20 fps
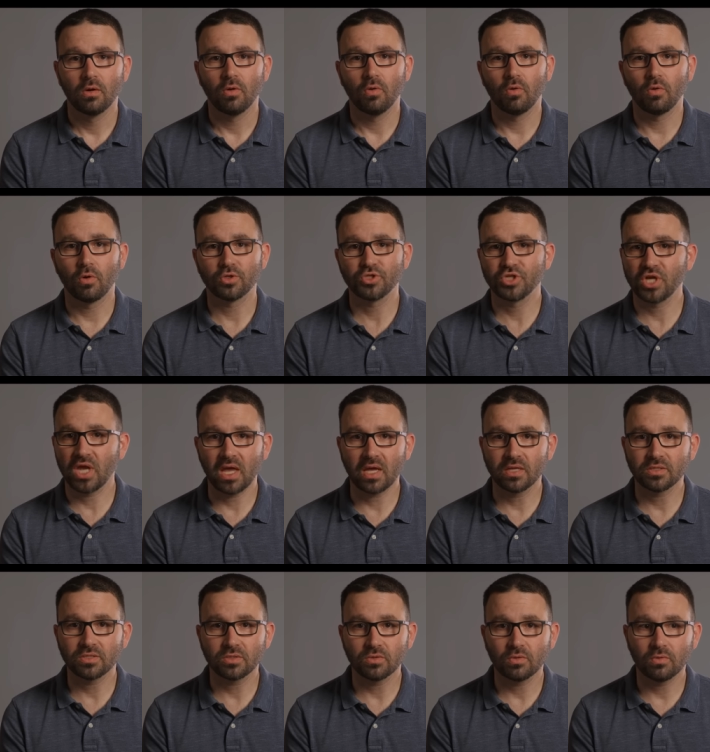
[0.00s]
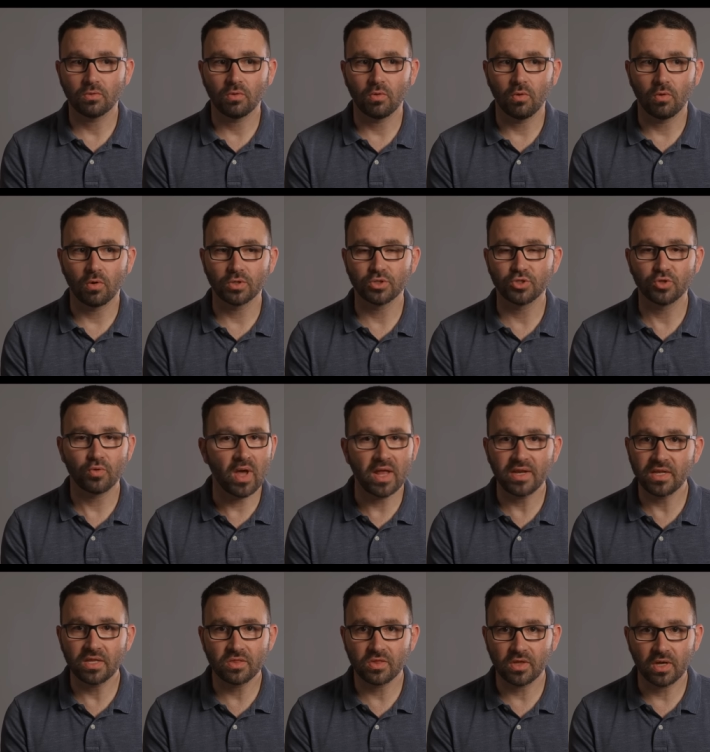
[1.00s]
or chant or do
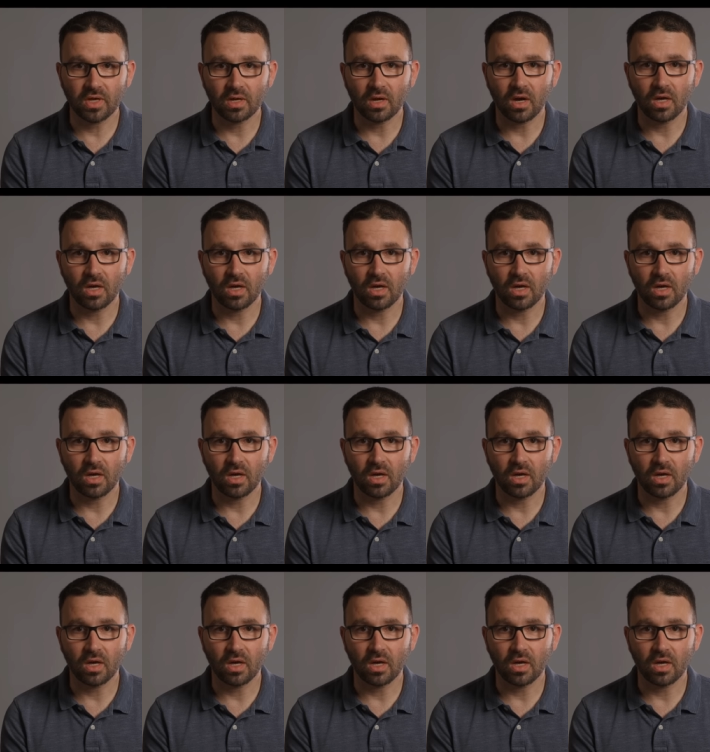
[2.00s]
anything